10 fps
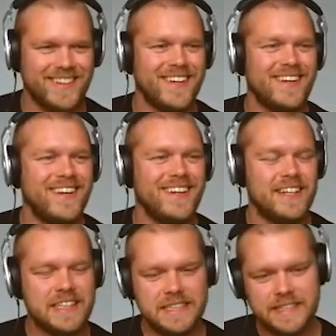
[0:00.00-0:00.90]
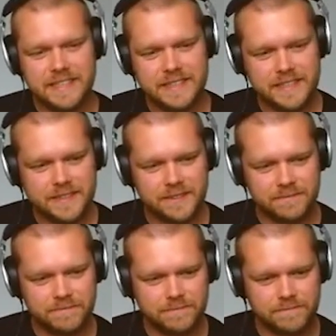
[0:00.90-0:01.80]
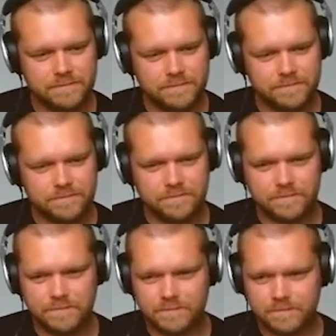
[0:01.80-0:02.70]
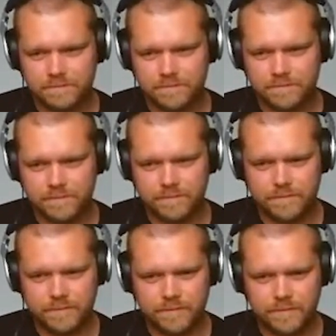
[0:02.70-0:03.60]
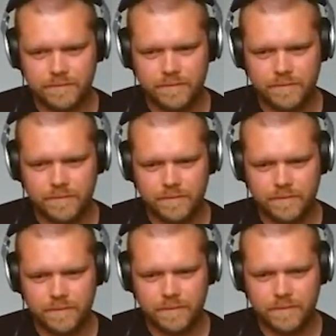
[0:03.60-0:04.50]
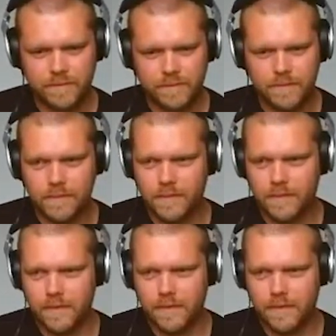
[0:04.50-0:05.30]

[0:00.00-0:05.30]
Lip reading: Nothing is said.